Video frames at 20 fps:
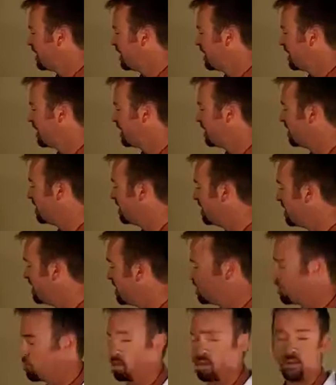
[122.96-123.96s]
and a
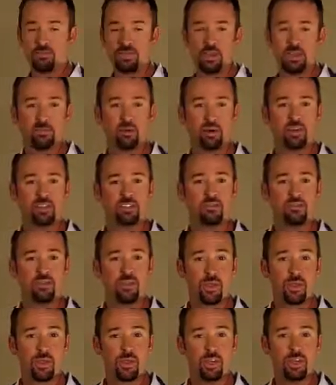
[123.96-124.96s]
non-qualified price
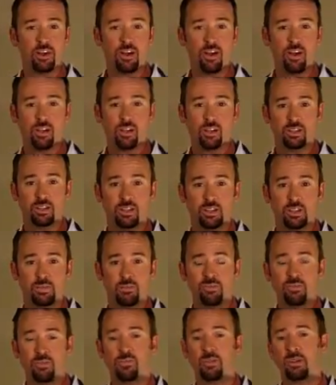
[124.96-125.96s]
of $30.
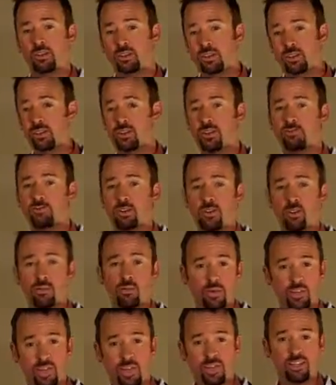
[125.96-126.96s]
So you figure,
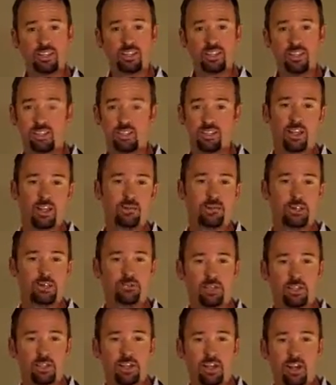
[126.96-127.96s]
well, that's easy. That makes
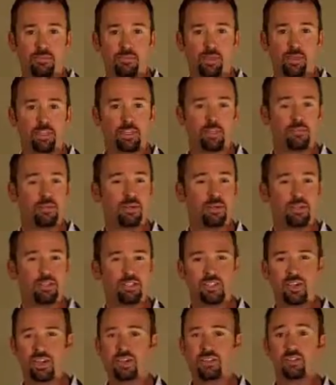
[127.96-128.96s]
my shopping
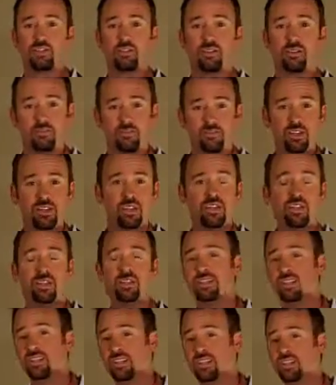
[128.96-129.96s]
experience nice and
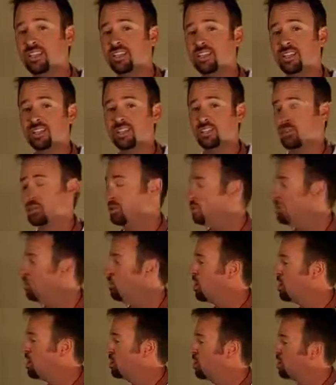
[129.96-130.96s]
convenient and easy. So you
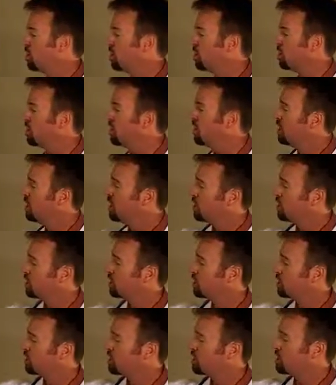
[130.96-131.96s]
walk over,
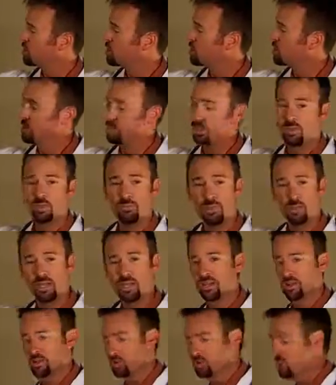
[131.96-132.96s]
you look at the shirts, and you
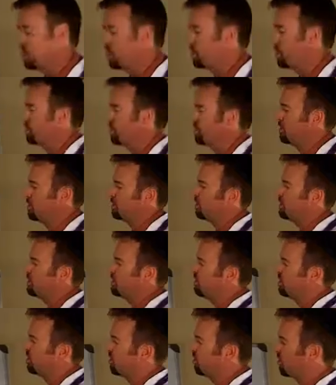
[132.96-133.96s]
pick out a shirt. You see
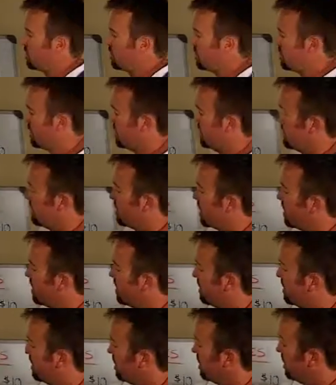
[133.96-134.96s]
that the first one you
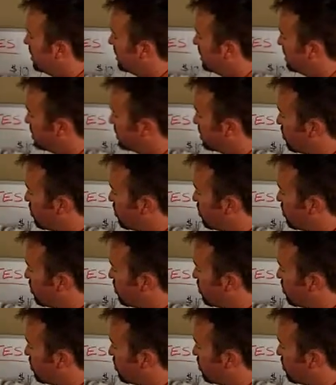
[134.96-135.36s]
like is